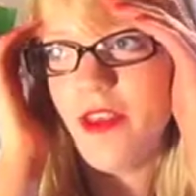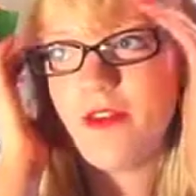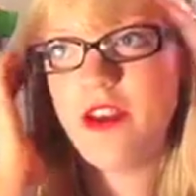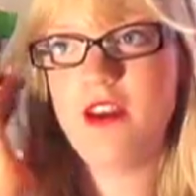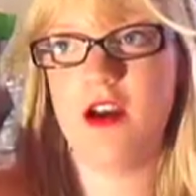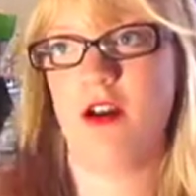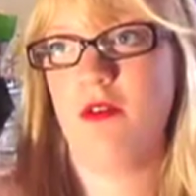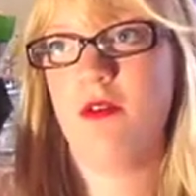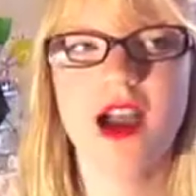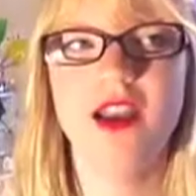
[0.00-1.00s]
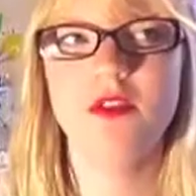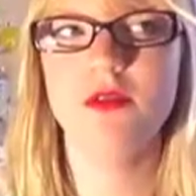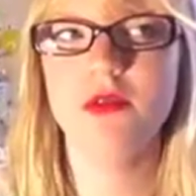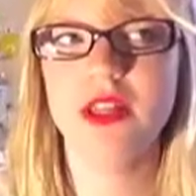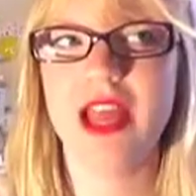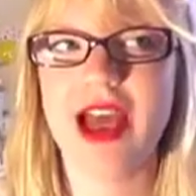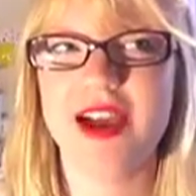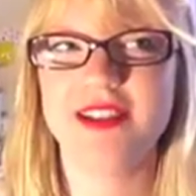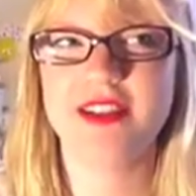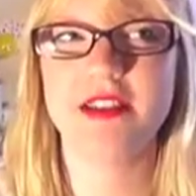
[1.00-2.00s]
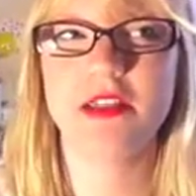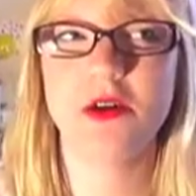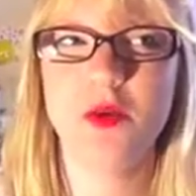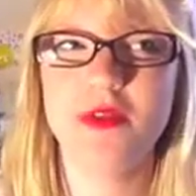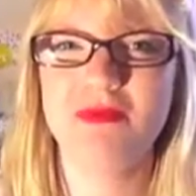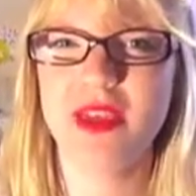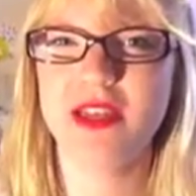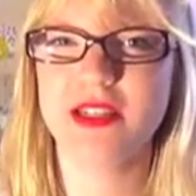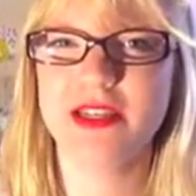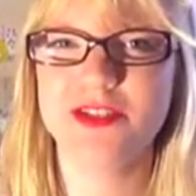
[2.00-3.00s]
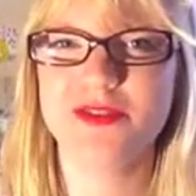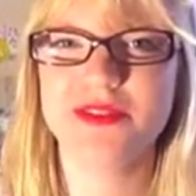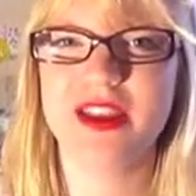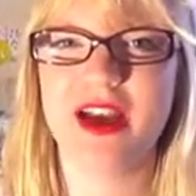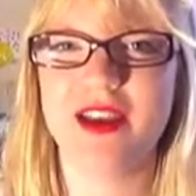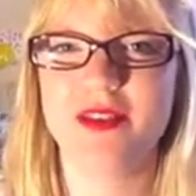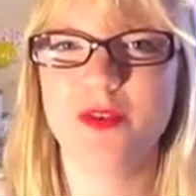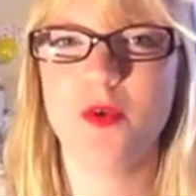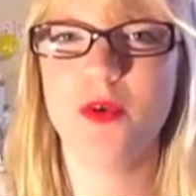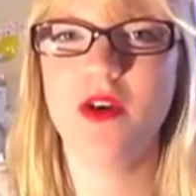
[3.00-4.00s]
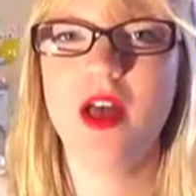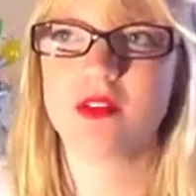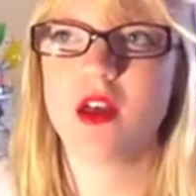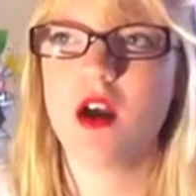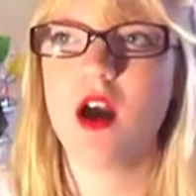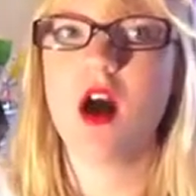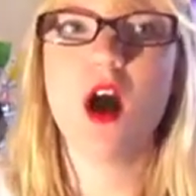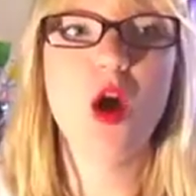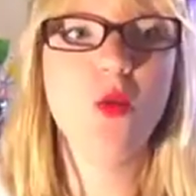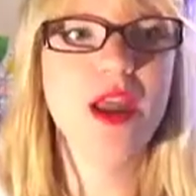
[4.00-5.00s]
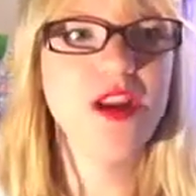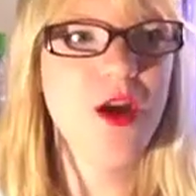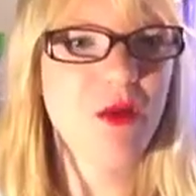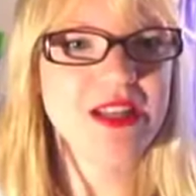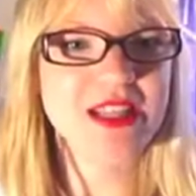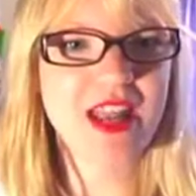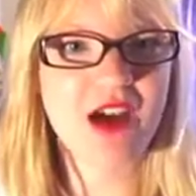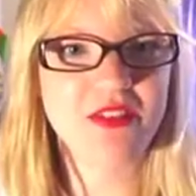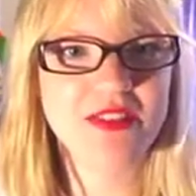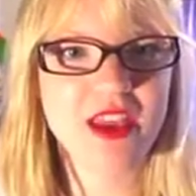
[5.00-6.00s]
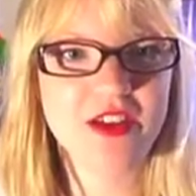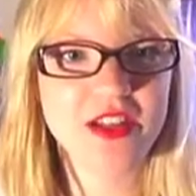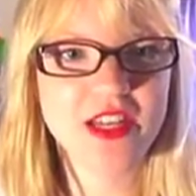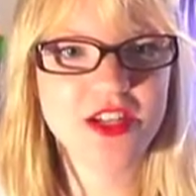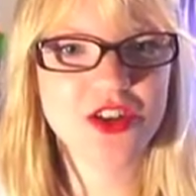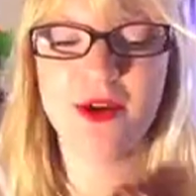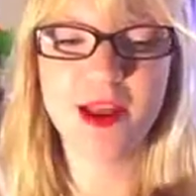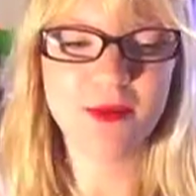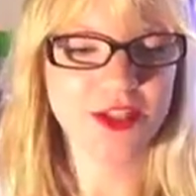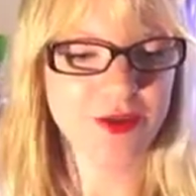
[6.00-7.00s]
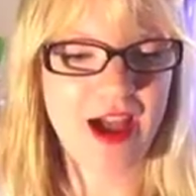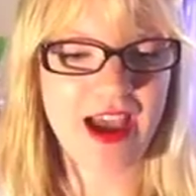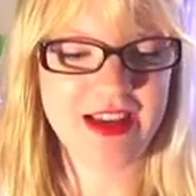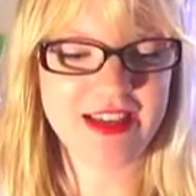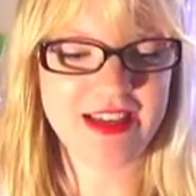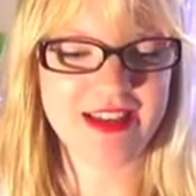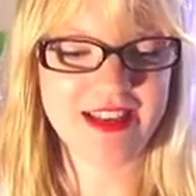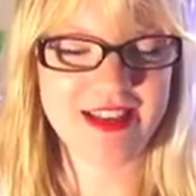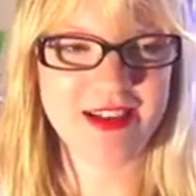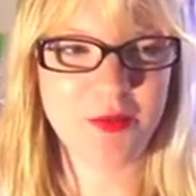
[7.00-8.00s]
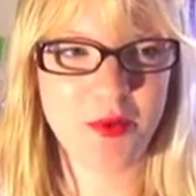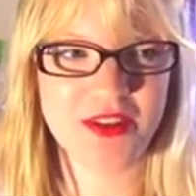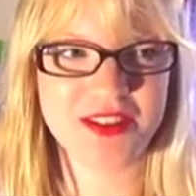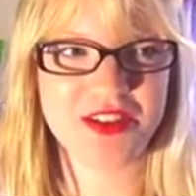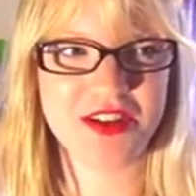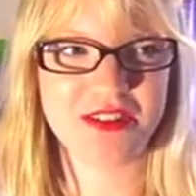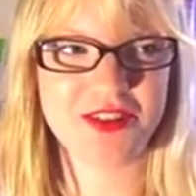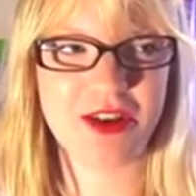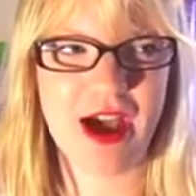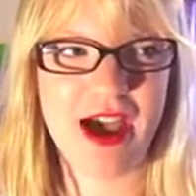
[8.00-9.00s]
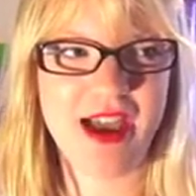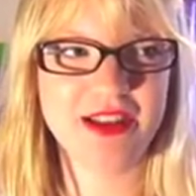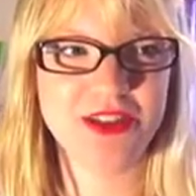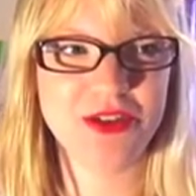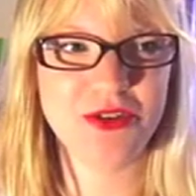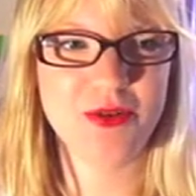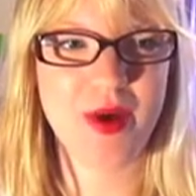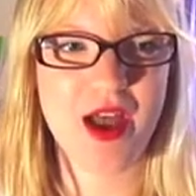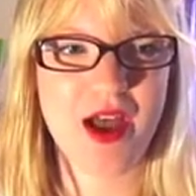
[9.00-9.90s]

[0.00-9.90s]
even know. I never really had to deal with mean teachers in high school. Oh wait, no, I did have a scary teacher. Pretty much what I did was just try to